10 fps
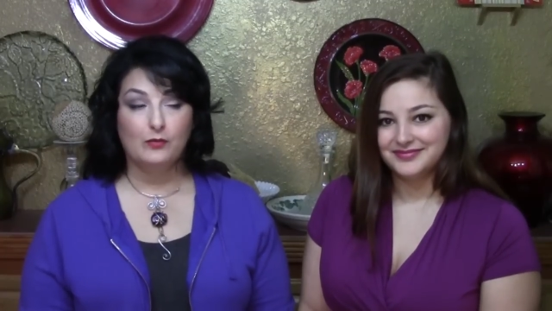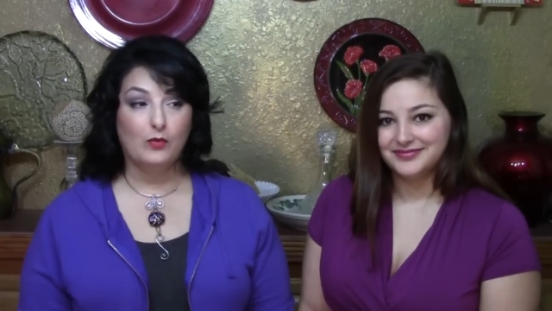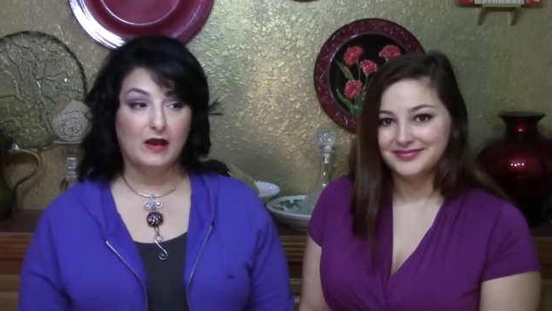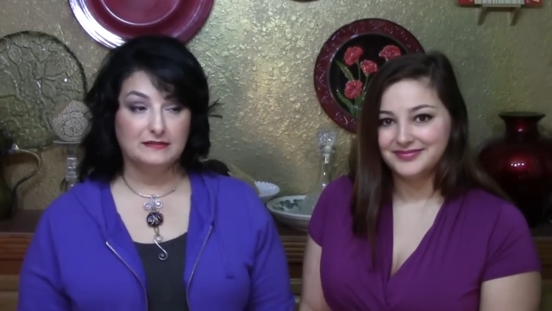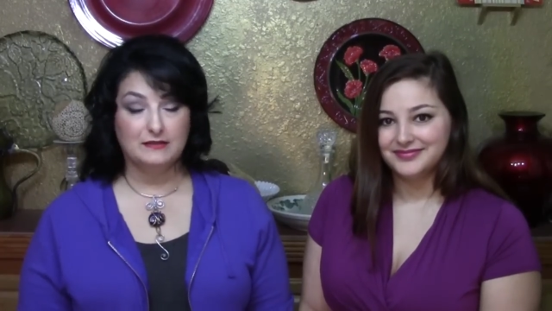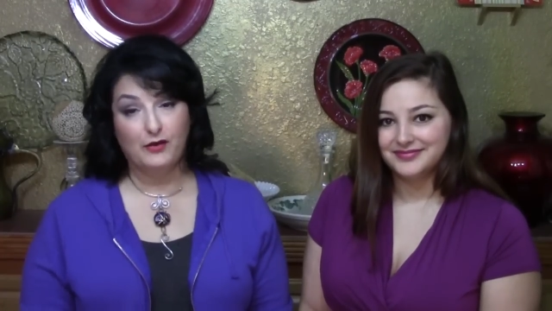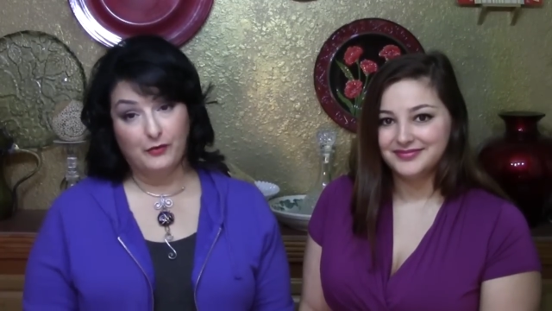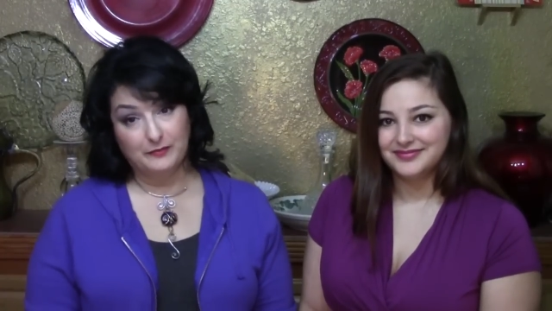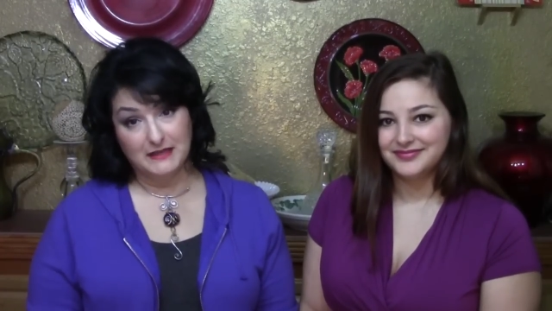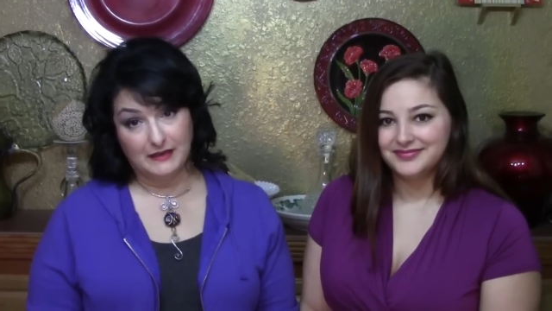Speaker 1: was a
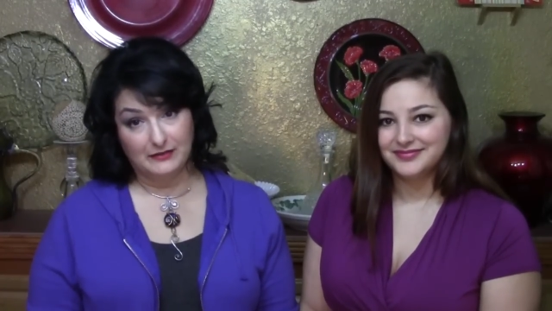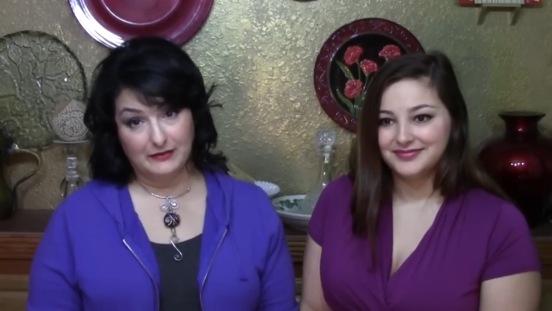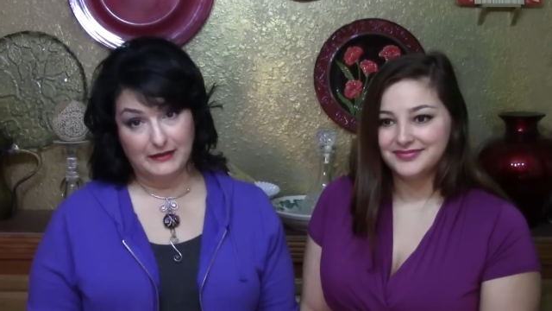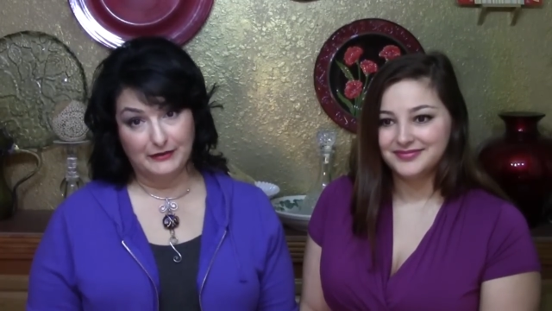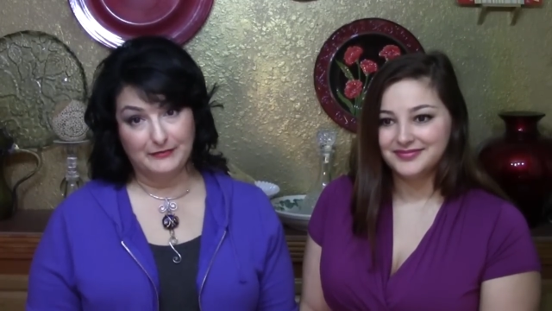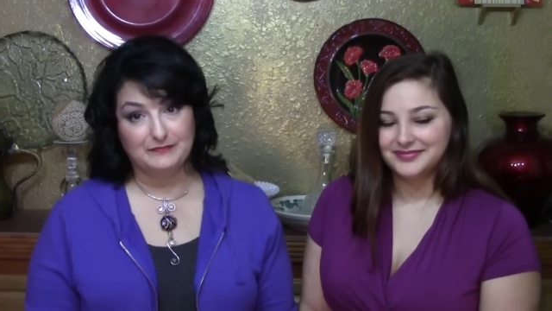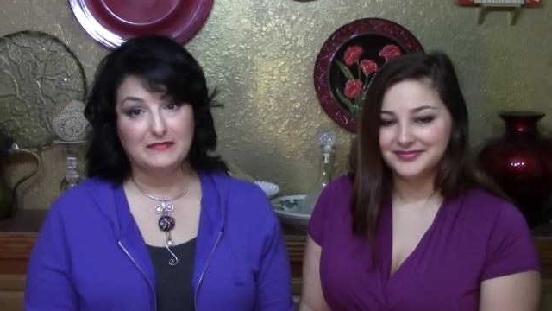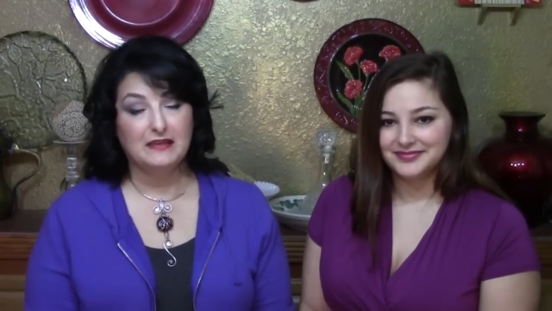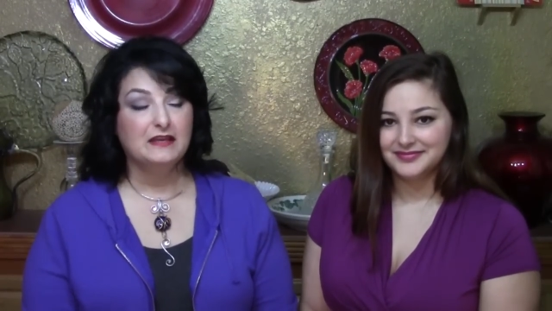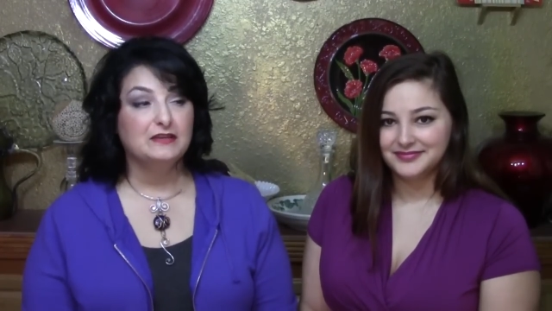home decorator.
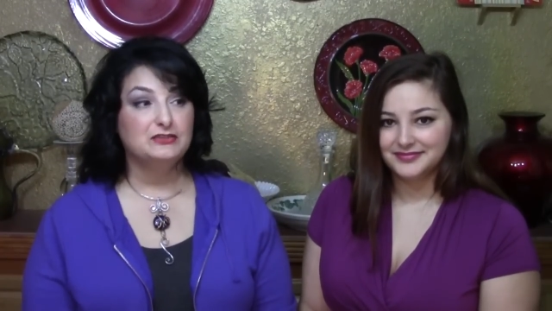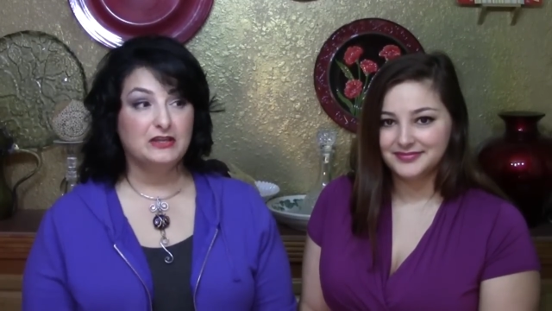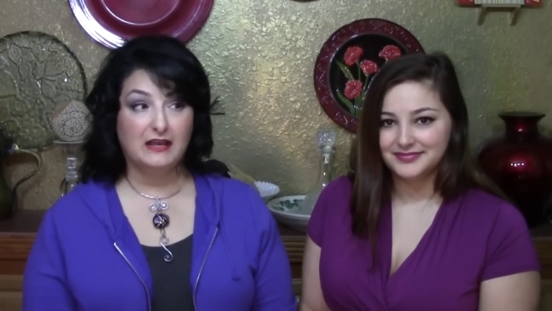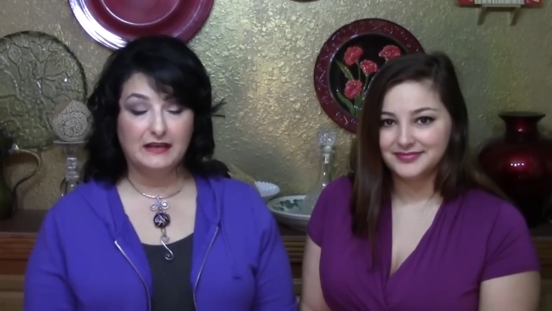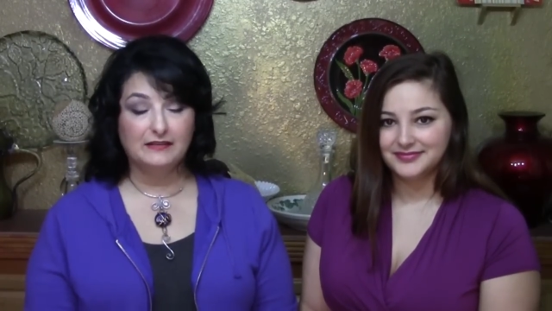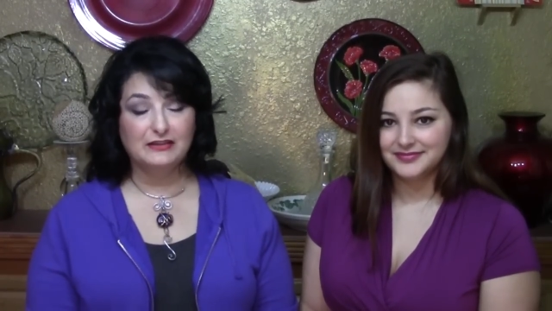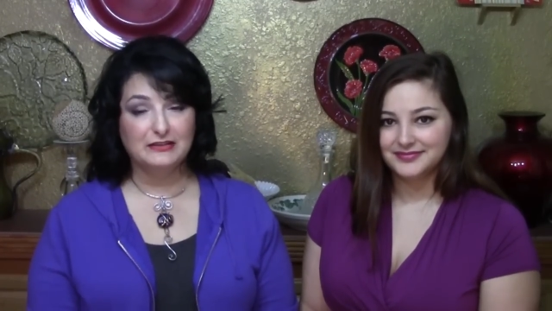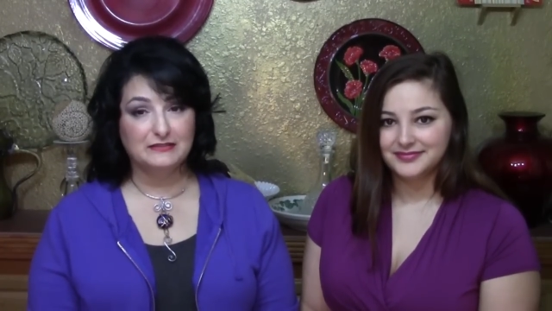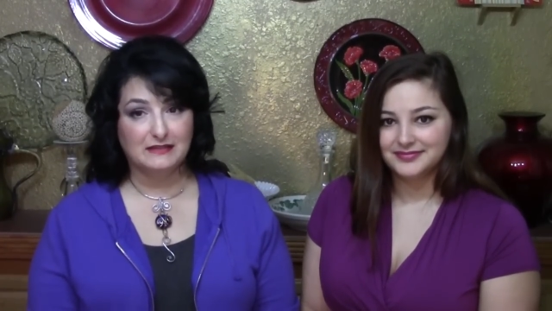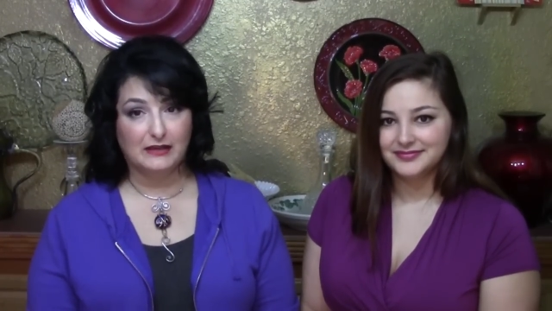She kind of
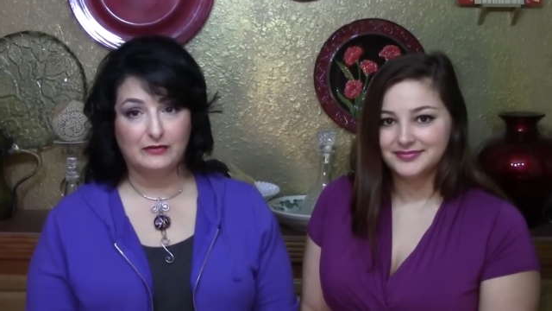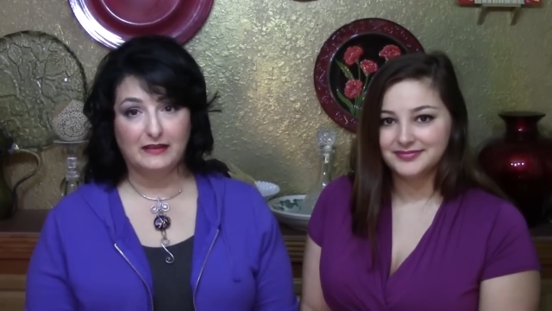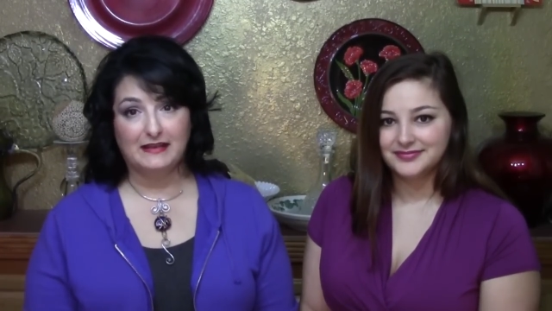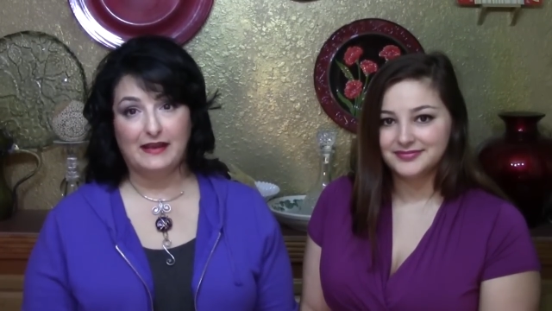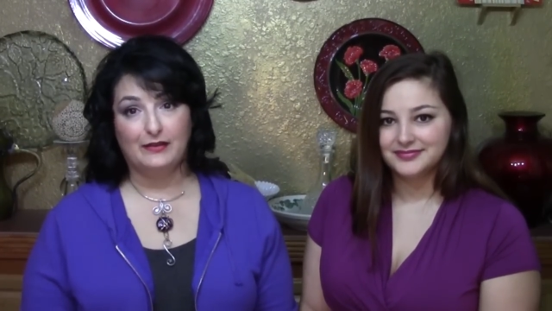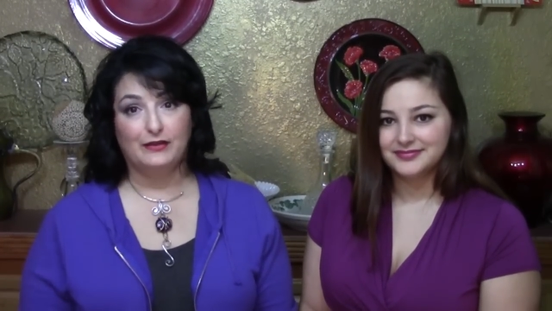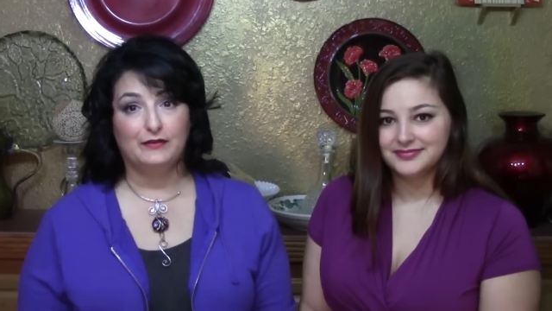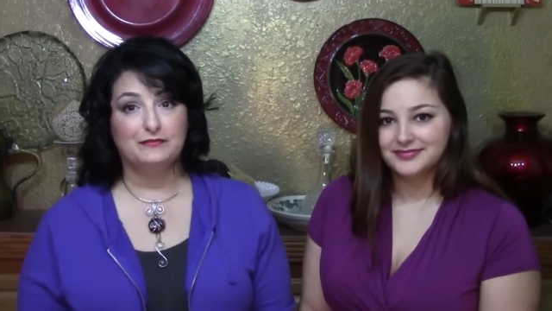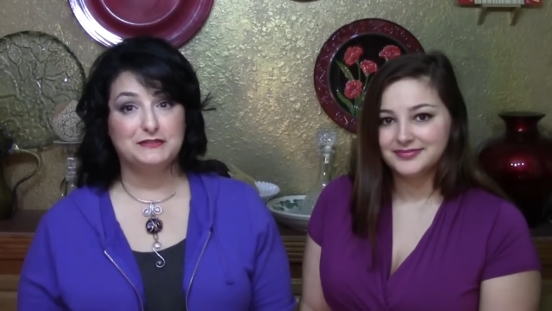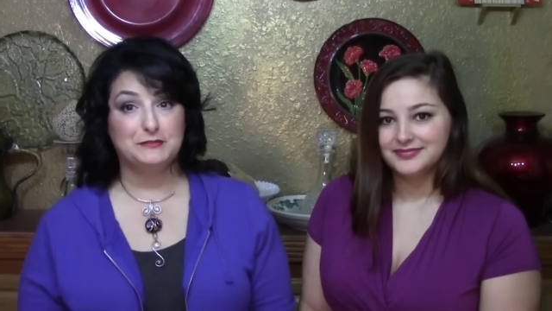learned to decorate out
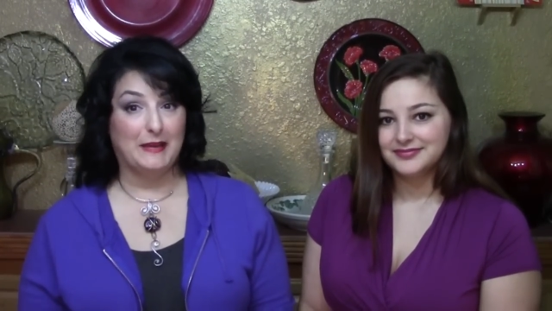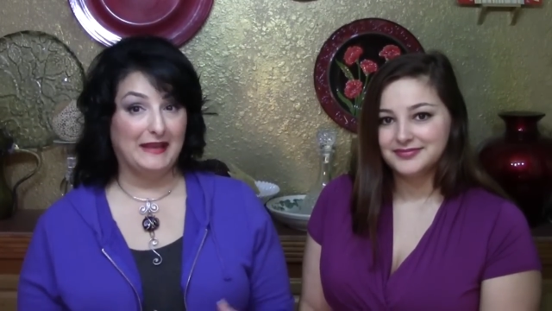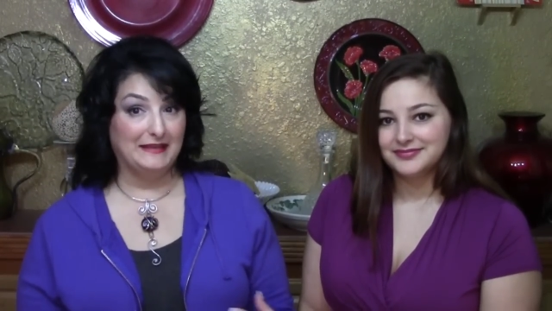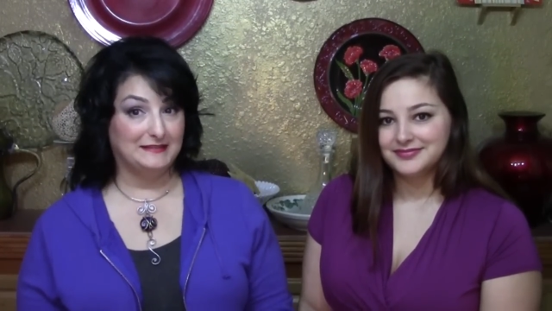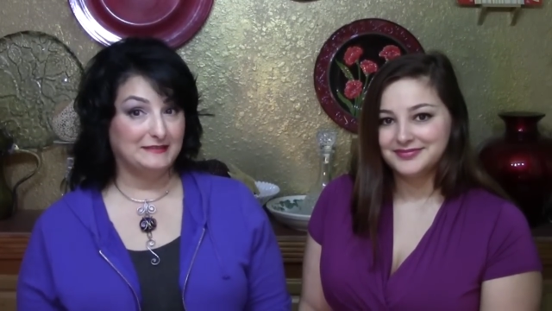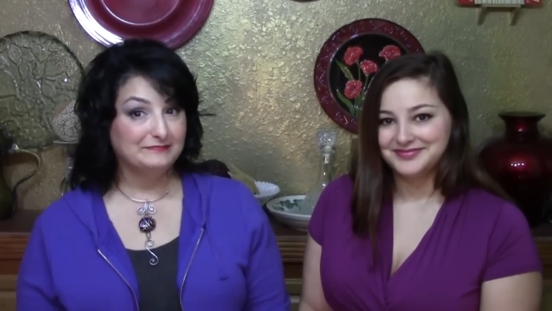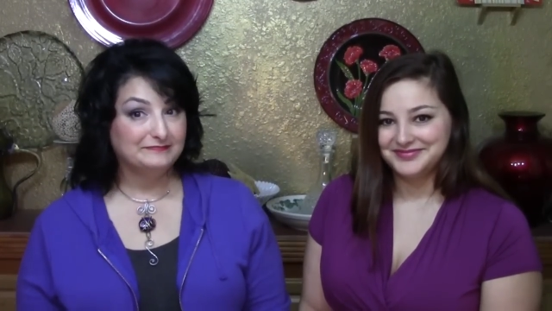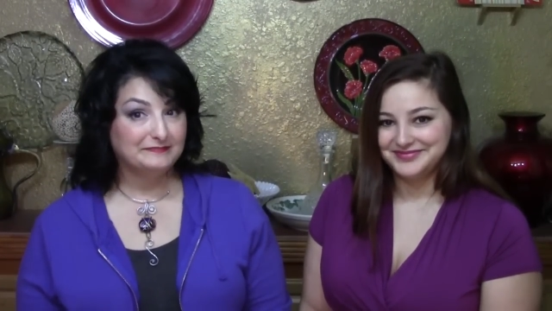of spite.